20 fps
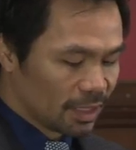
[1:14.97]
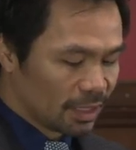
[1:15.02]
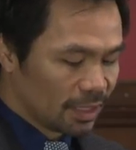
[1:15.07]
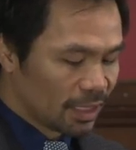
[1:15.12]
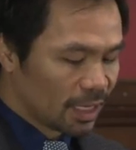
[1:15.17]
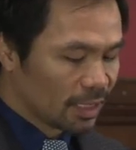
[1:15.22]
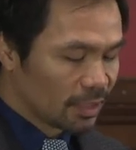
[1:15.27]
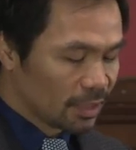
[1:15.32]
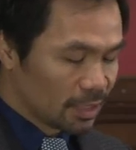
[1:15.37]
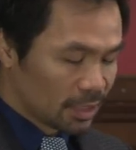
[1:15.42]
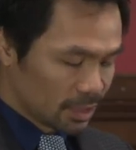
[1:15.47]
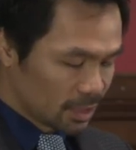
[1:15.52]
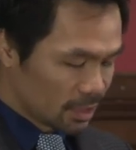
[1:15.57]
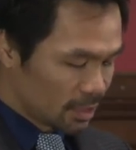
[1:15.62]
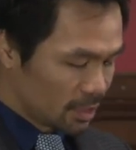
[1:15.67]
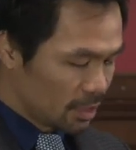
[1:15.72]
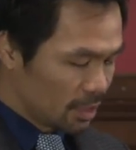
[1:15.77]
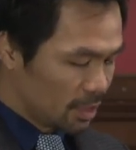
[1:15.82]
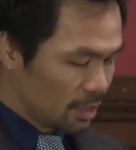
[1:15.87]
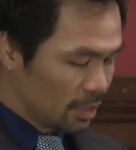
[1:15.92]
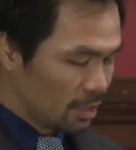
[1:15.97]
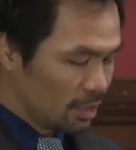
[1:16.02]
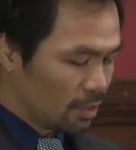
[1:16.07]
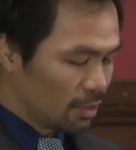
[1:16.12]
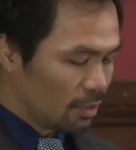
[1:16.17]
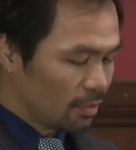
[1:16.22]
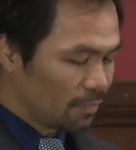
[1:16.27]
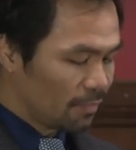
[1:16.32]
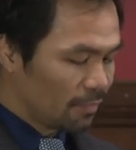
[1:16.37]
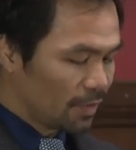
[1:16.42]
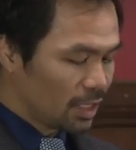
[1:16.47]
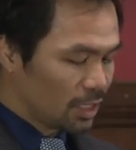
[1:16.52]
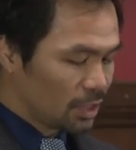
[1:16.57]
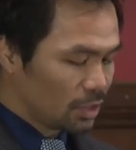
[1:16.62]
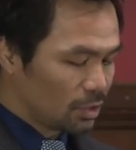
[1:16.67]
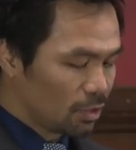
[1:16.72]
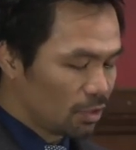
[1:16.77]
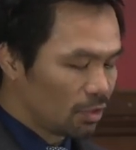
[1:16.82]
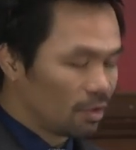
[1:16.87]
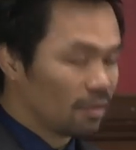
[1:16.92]
headliners who
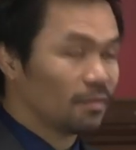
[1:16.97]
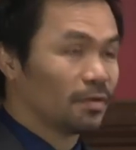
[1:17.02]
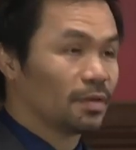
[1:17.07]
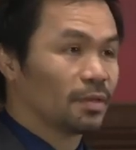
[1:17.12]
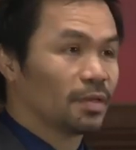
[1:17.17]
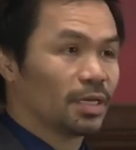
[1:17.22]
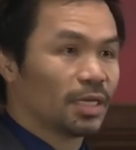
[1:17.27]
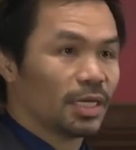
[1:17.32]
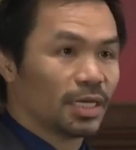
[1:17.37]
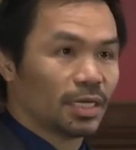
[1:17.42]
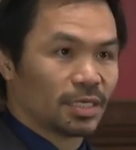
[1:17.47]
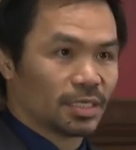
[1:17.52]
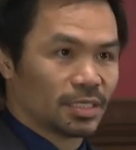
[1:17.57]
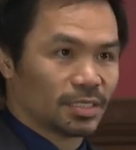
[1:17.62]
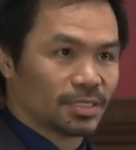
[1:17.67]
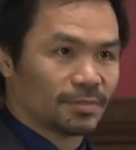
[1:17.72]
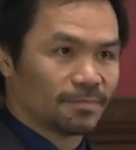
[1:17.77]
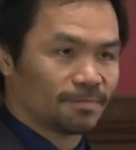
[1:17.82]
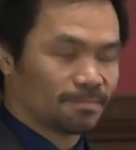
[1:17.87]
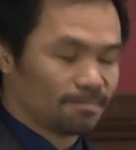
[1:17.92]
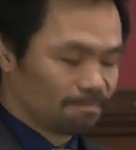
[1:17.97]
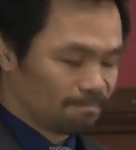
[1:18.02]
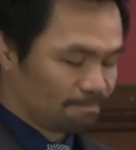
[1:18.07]
face you over the years.